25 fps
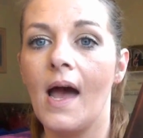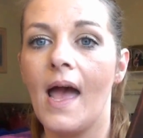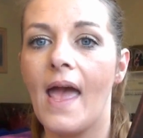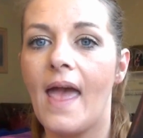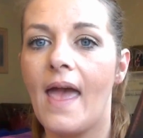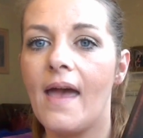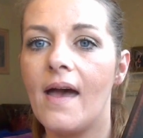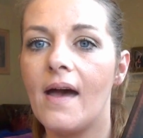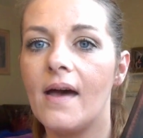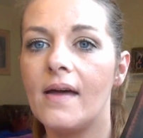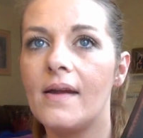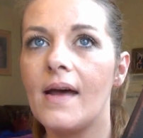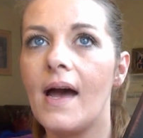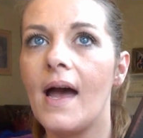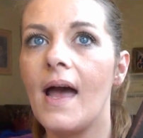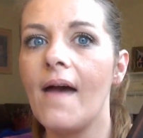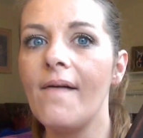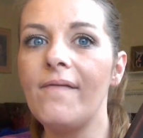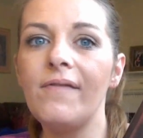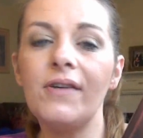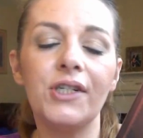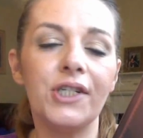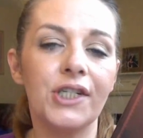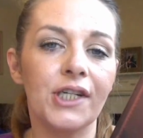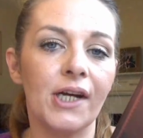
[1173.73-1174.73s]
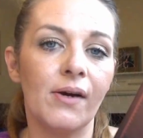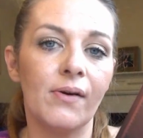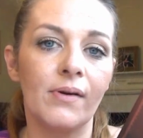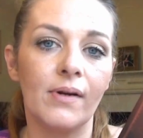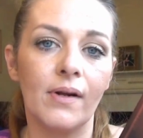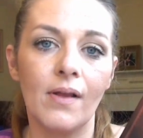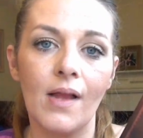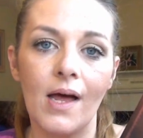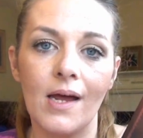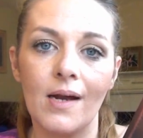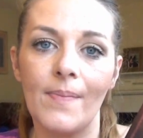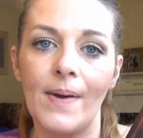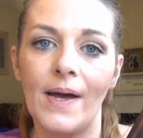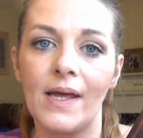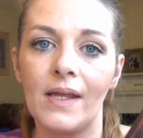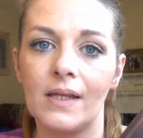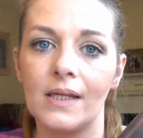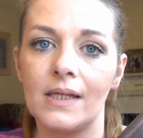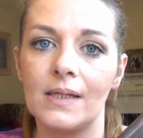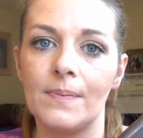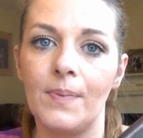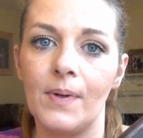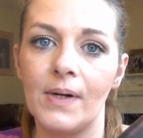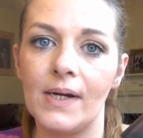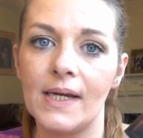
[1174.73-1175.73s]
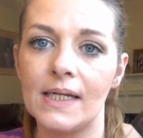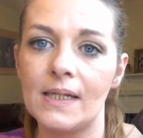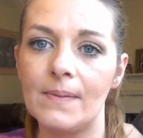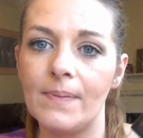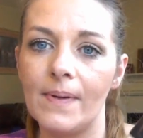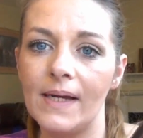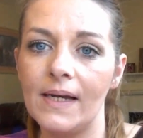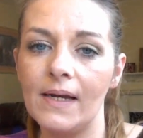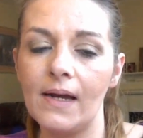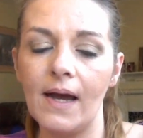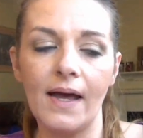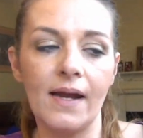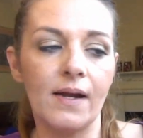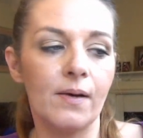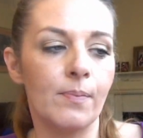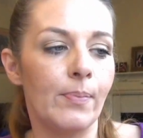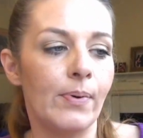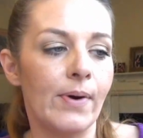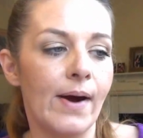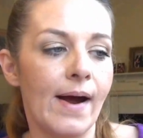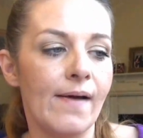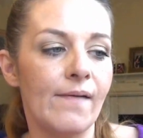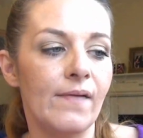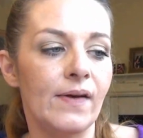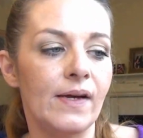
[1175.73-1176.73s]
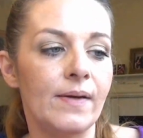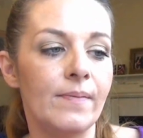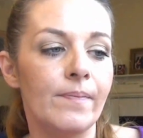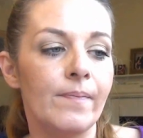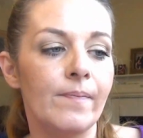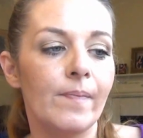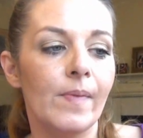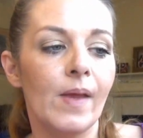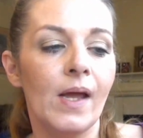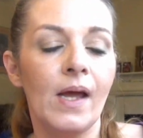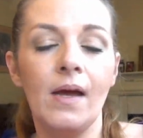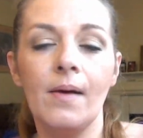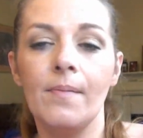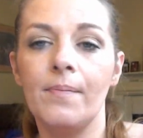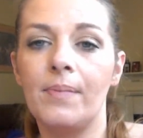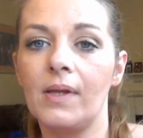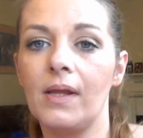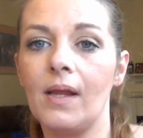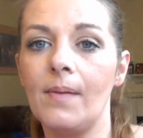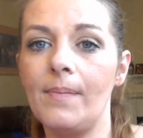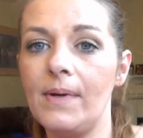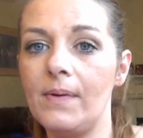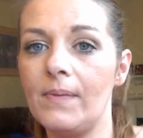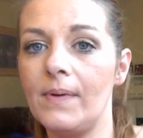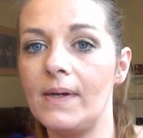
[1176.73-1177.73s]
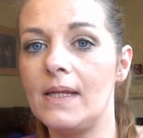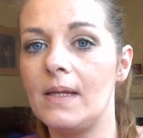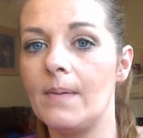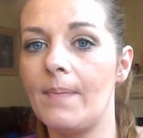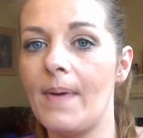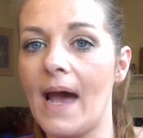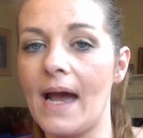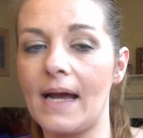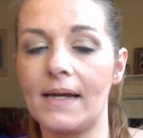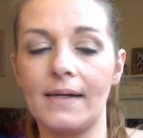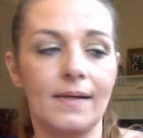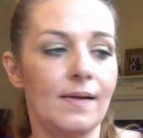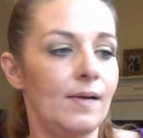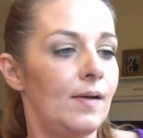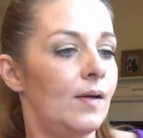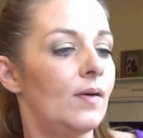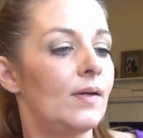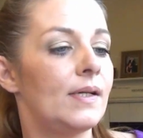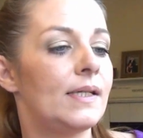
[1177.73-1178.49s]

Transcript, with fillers: And I haven't shared a lot about this book. It's been kind of private, but let me read the back to you.